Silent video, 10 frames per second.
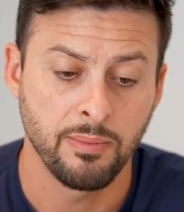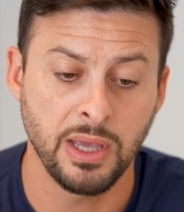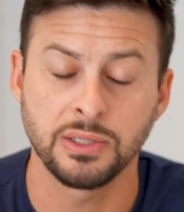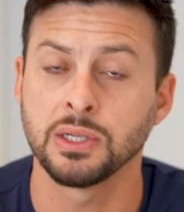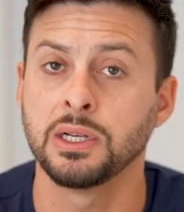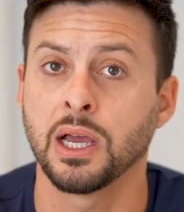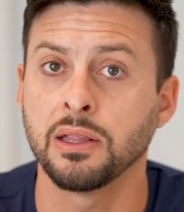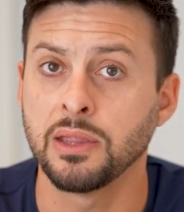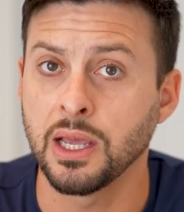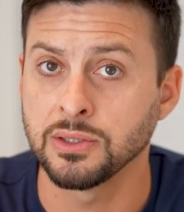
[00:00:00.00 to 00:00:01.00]
basically
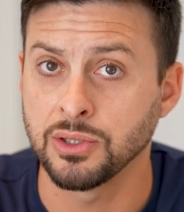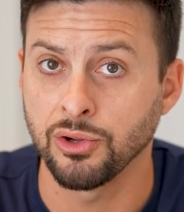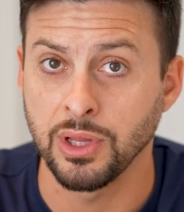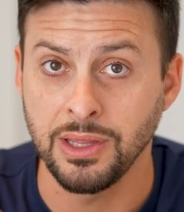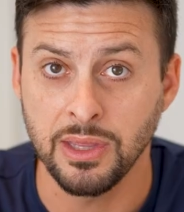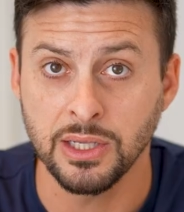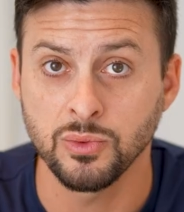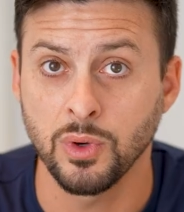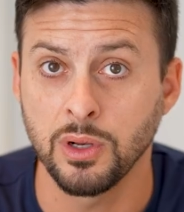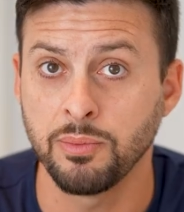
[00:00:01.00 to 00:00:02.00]
not necessarily this
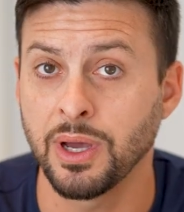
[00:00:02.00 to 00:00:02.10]
one,